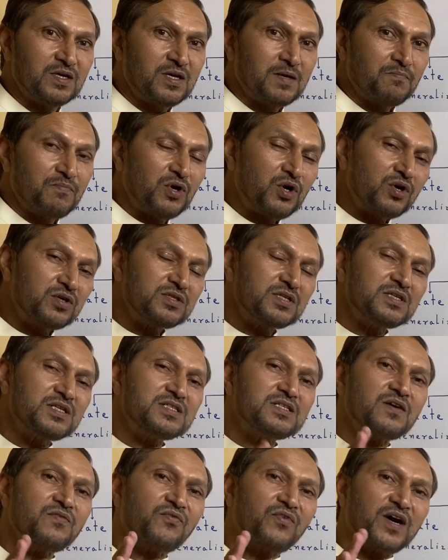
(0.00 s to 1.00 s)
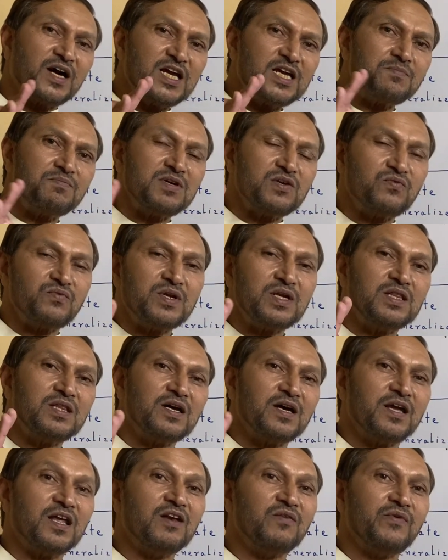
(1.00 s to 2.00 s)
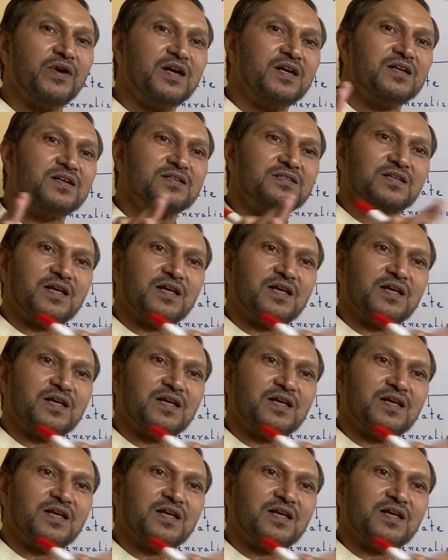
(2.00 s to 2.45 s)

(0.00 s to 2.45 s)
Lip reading: because it is a fight between the invaders